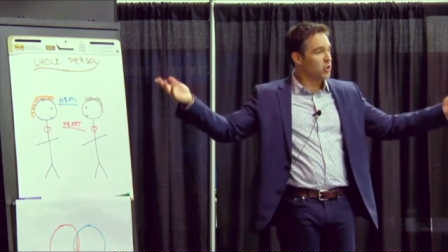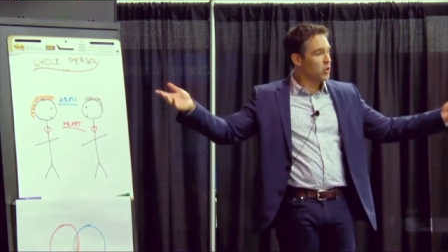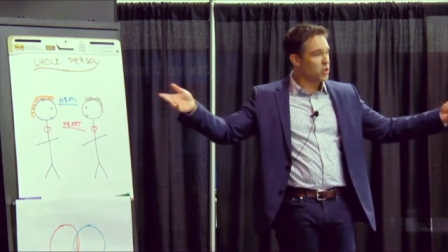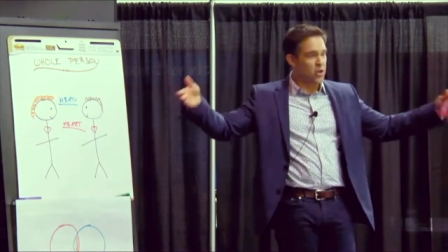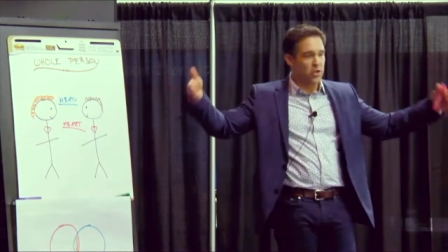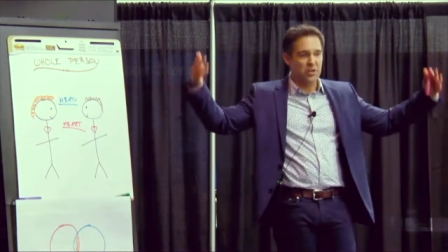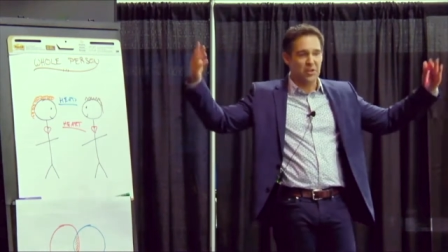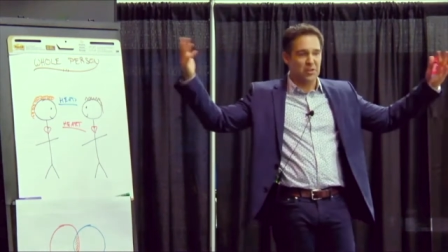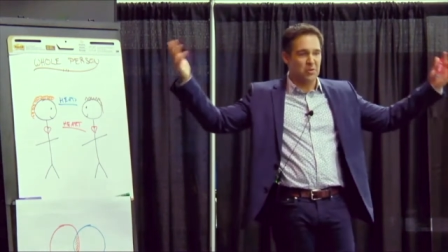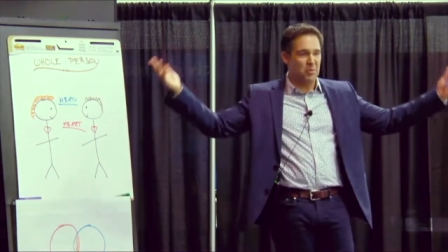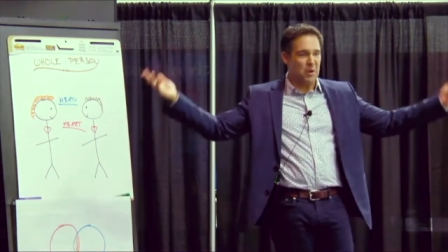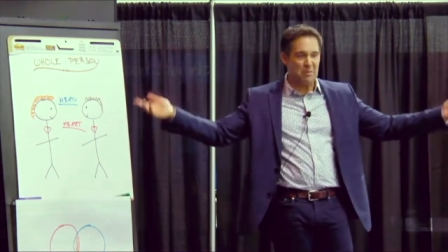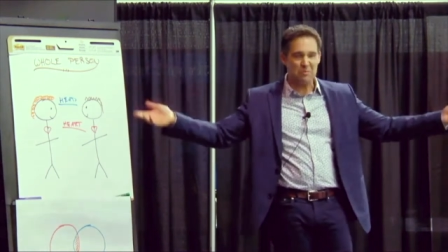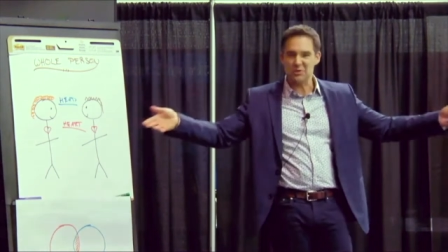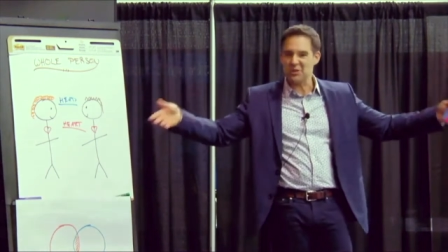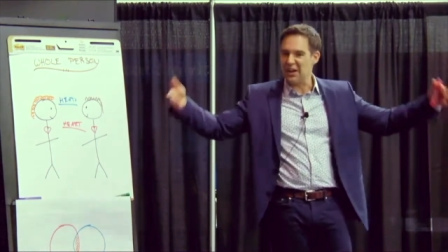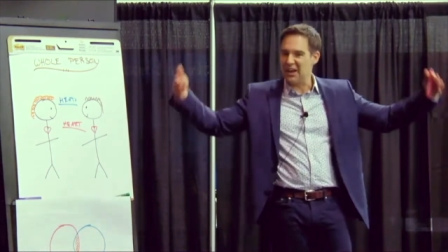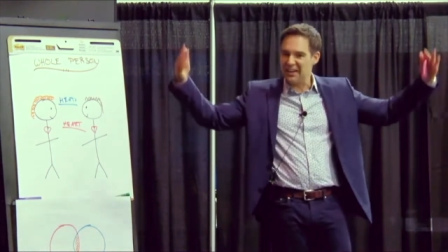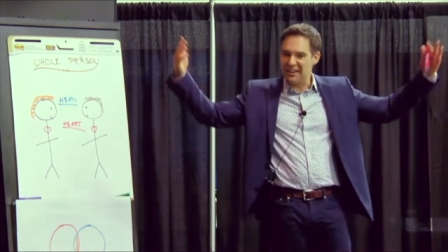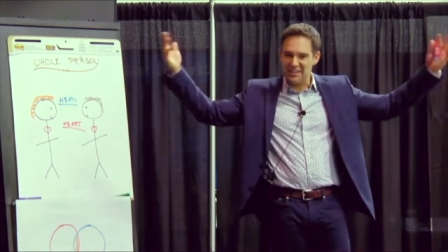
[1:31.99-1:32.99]
look good on the
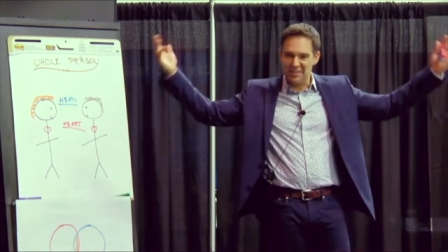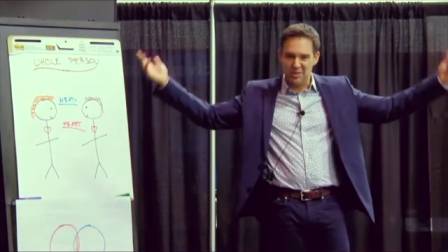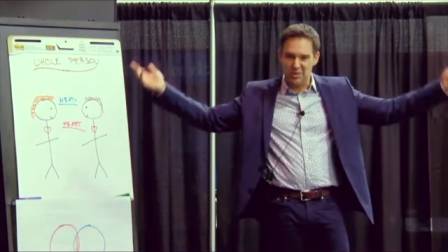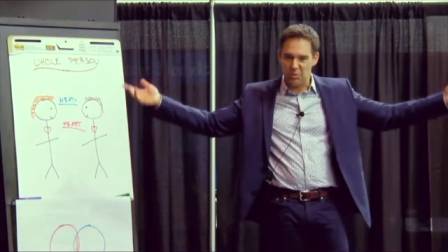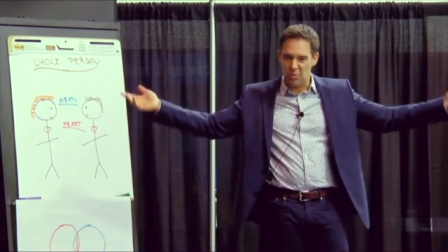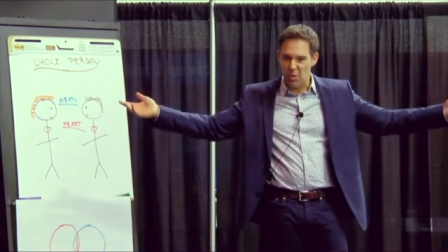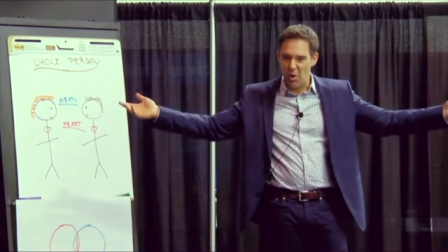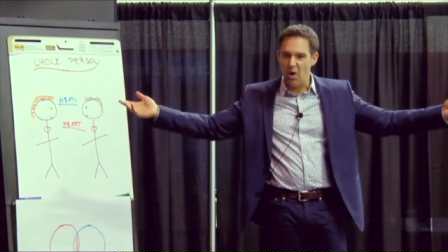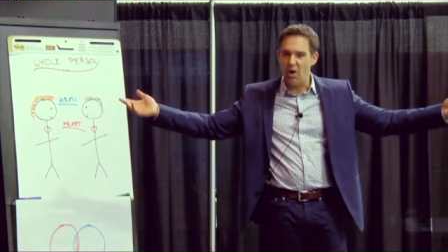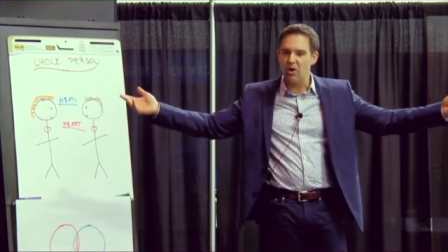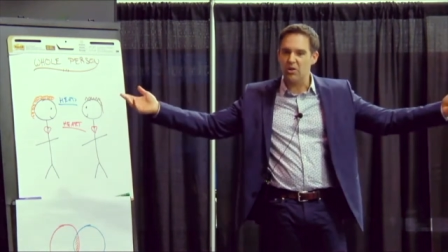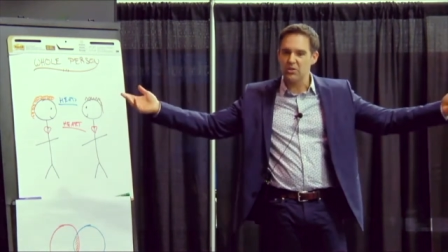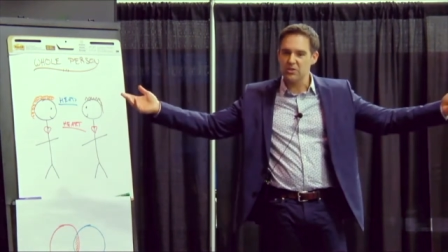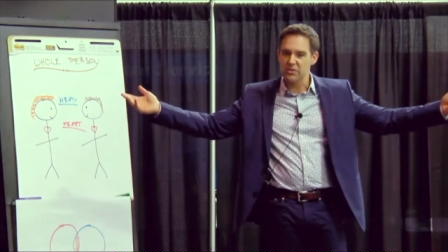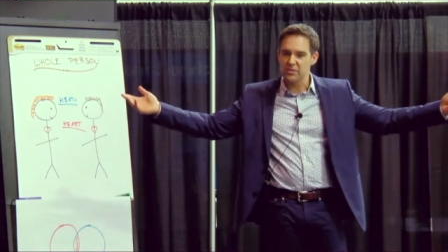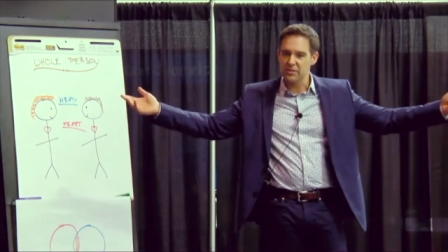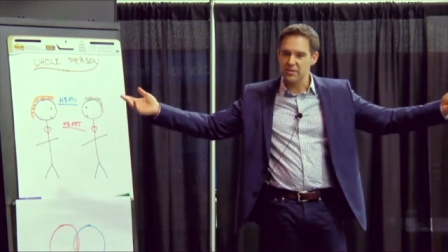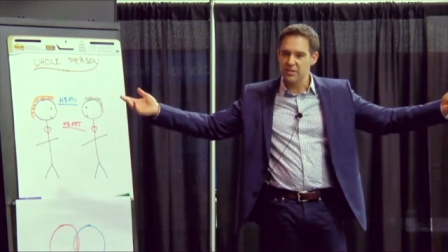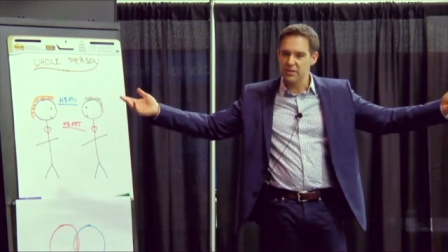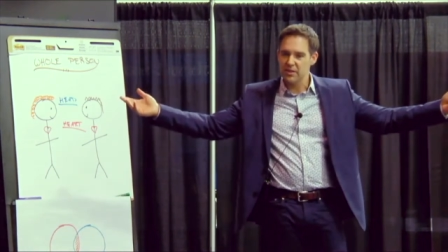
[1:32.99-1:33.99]
website and on the
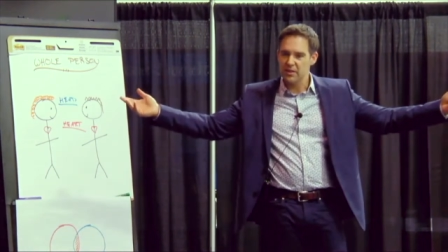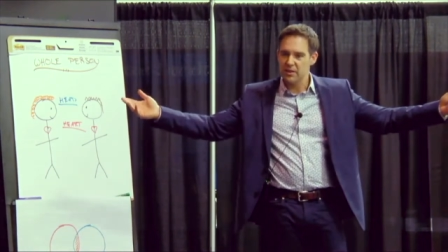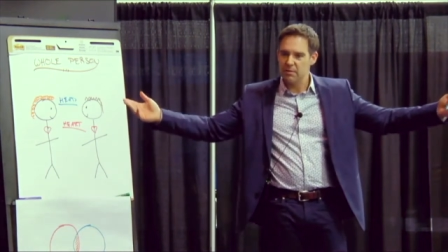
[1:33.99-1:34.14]
walls,